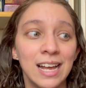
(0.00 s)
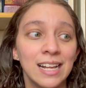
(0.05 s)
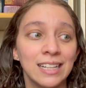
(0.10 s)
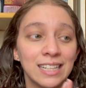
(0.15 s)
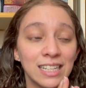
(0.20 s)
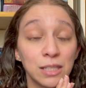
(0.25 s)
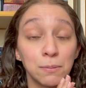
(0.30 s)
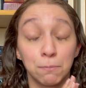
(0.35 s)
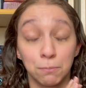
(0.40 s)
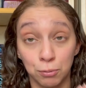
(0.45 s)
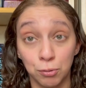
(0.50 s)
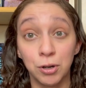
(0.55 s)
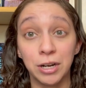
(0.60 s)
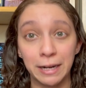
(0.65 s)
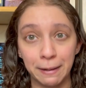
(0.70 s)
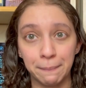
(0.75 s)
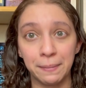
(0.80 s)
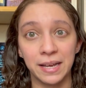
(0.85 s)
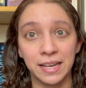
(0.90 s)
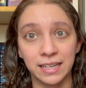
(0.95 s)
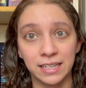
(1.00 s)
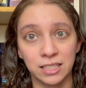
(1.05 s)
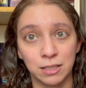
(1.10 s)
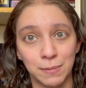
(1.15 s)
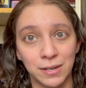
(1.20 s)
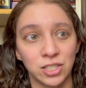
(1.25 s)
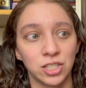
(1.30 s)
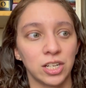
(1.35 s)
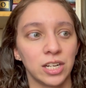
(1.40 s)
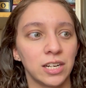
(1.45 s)
That's pretty big,
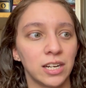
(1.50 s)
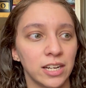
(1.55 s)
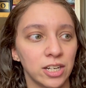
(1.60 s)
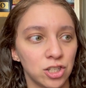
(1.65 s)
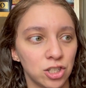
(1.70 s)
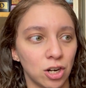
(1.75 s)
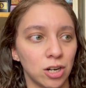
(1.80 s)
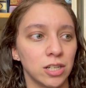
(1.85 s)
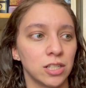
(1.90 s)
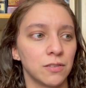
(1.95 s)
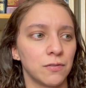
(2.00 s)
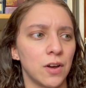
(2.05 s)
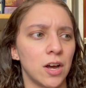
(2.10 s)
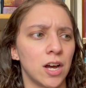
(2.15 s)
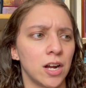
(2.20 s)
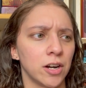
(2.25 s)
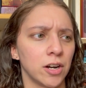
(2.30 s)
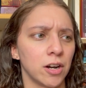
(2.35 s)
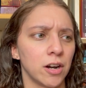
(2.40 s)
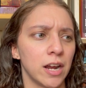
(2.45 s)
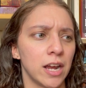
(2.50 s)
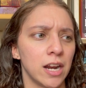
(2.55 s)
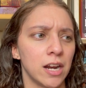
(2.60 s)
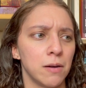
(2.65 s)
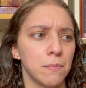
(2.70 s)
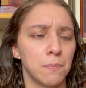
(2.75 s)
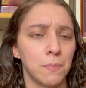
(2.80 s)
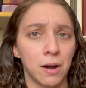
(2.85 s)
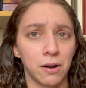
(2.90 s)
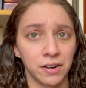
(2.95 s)
especially in like Shards of Honor
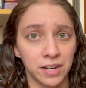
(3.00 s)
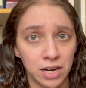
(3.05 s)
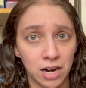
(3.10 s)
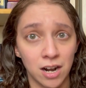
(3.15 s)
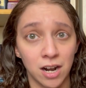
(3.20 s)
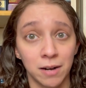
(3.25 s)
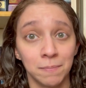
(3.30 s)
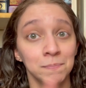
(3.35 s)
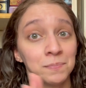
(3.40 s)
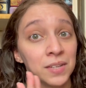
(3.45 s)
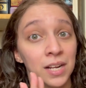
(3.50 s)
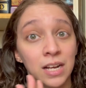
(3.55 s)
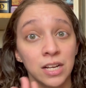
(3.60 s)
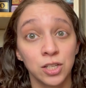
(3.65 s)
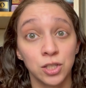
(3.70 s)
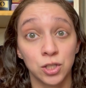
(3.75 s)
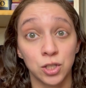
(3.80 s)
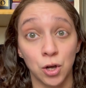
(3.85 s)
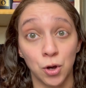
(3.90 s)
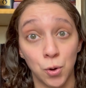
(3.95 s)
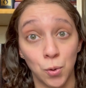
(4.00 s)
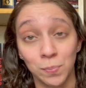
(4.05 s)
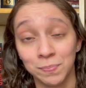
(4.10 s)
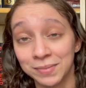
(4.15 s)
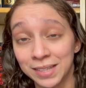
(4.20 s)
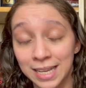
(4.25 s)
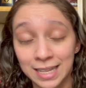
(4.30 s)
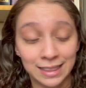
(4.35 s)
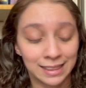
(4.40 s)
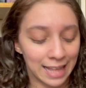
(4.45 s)
and Barriar. So
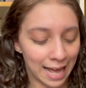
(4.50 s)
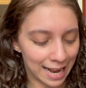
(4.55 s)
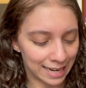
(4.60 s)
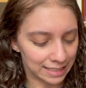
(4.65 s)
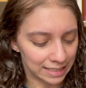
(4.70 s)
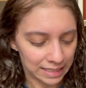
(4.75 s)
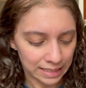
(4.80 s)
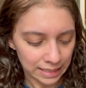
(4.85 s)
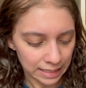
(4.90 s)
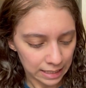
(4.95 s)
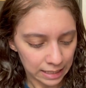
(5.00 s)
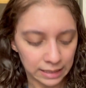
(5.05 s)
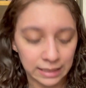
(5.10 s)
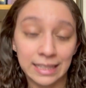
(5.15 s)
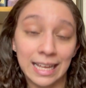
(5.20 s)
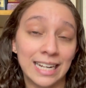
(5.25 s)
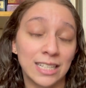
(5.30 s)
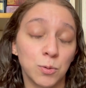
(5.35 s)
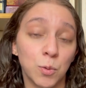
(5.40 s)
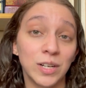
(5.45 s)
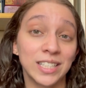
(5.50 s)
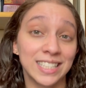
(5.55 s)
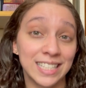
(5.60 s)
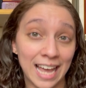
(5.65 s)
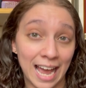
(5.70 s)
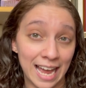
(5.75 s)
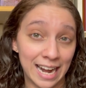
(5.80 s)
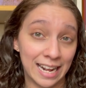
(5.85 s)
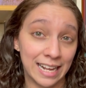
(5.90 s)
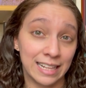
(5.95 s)
that's what's
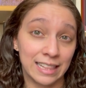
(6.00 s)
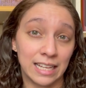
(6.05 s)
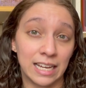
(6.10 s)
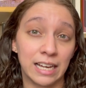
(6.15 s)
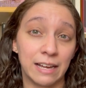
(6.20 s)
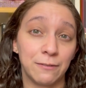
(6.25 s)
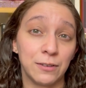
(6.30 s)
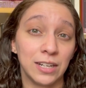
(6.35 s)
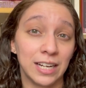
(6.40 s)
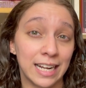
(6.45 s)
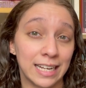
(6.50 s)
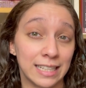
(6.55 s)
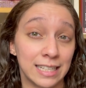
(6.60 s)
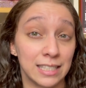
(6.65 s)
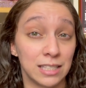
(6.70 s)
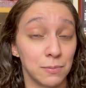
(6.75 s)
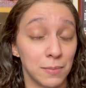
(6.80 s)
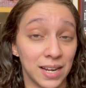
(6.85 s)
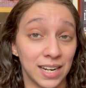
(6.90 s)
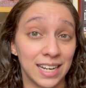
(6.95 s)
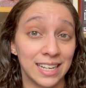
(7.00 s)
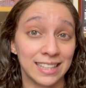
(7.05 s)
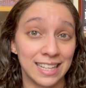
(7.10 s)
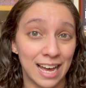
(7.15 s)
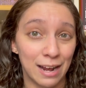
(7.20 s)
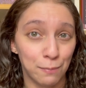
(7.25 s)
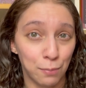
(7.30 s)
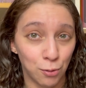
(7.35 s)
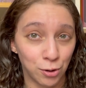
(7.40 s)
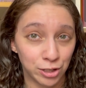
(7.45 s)
getting the, if you like this, you might like
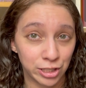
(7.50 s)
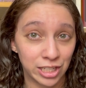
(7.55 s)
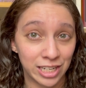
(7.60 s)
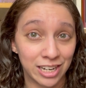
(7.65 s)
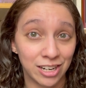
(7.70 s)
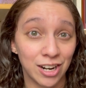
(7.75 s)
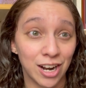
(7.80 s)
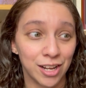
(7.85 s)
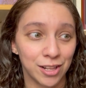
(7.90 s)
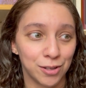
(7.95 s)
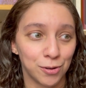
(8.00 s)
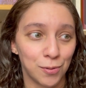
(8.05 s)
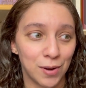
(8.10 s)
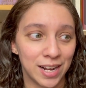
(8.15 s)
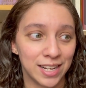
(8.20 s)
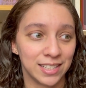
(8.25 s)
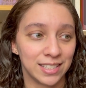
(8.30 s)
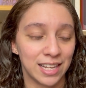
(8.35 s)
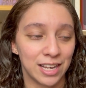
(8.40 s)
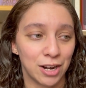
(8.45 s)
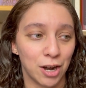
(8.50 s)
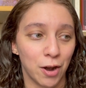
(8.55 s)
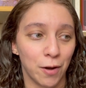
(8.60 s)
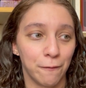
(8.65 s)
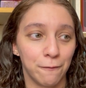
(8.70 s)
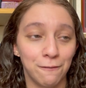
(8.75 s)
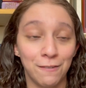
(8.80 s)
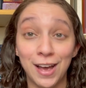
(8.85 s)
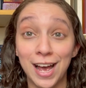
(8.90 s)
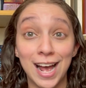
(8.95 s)
that portion here. Otherwise, they are
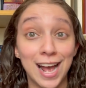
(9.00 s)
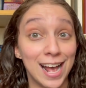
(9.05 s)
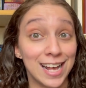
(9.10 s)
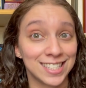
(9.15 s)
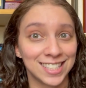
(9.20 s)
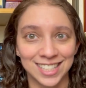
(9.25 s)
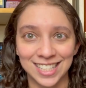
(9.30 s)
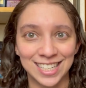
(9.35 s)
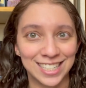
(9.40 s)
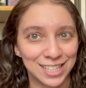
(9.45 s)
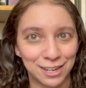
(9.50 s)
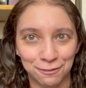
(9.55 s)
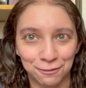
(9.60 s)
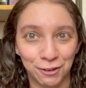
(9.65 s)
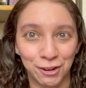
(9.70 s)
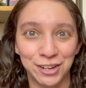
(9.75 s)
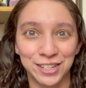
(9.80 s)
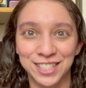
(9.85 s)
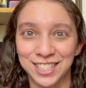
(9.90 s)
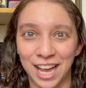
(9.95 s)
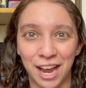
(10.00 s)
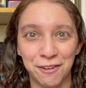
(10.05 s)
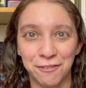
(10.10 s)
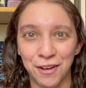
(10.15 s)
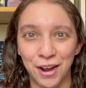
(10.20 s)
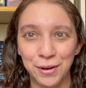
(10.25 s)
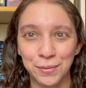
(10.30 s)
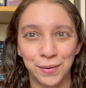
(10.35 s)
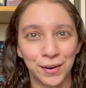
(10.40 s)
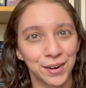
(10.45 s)
vastly different
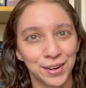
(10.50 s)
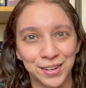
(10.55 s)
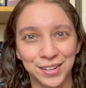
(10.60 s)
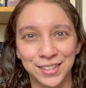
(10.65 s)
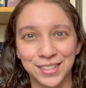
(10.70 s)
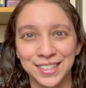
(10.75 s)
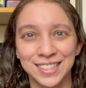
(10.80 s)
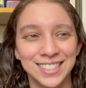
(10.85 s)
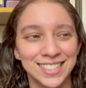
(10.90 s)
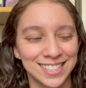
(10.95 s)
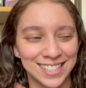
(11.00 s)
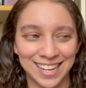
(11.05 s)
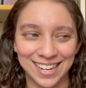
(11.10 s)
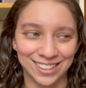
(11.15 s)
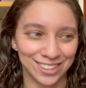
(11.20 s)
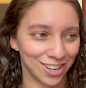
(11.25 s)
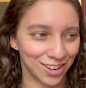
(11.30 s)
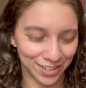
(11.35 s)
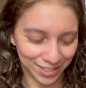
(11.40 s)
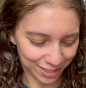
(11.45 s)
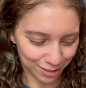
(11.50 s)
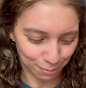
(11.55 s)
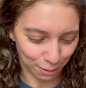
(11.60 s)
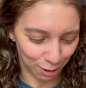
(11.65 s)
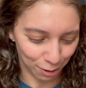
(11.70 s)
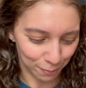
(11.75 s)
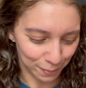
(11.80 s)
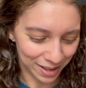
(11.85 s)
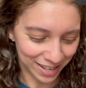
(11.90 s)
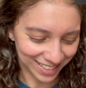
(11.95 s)
sci-fi worlds and thought
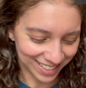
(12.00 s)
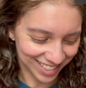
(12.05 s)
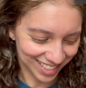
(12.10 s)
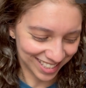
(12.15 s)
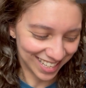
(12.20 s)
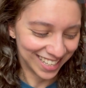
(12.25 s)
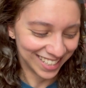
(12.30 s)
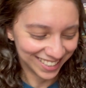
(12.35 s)
experiments.